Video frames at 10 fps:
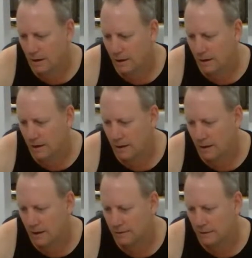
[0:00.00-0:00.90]

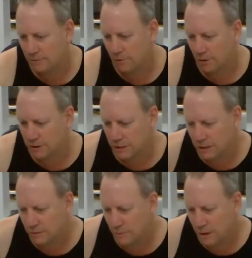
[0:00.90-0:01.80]
Undead
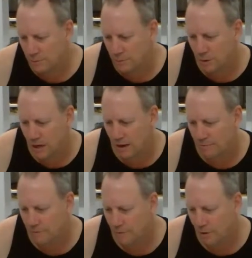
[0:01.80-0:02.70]
Rising in Melbourne, we
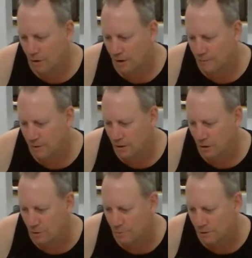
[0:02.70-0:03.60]
have a 5
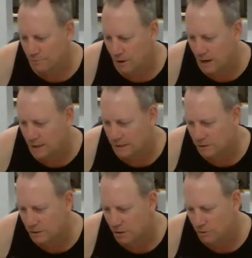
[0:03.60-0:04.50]
kilometre
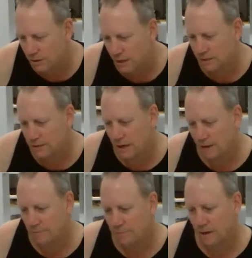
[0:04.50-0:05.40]
radius lockdown, so
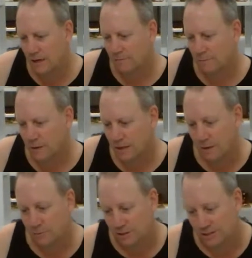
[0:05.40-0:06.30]
haven't even been
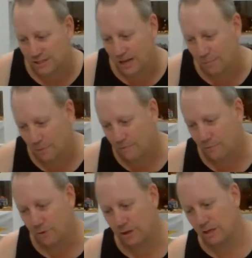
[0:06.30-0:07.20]
able to step
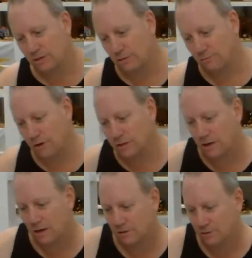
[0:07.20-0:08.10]
foot into a
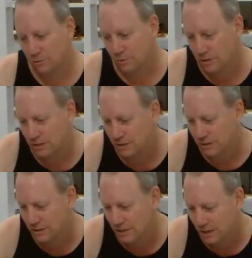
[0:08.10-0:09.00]
retail store since
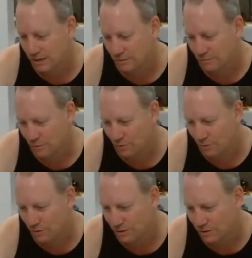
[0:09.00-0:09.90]
the 2nd of
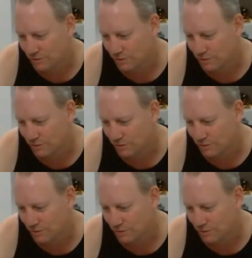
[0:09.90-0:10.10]
August.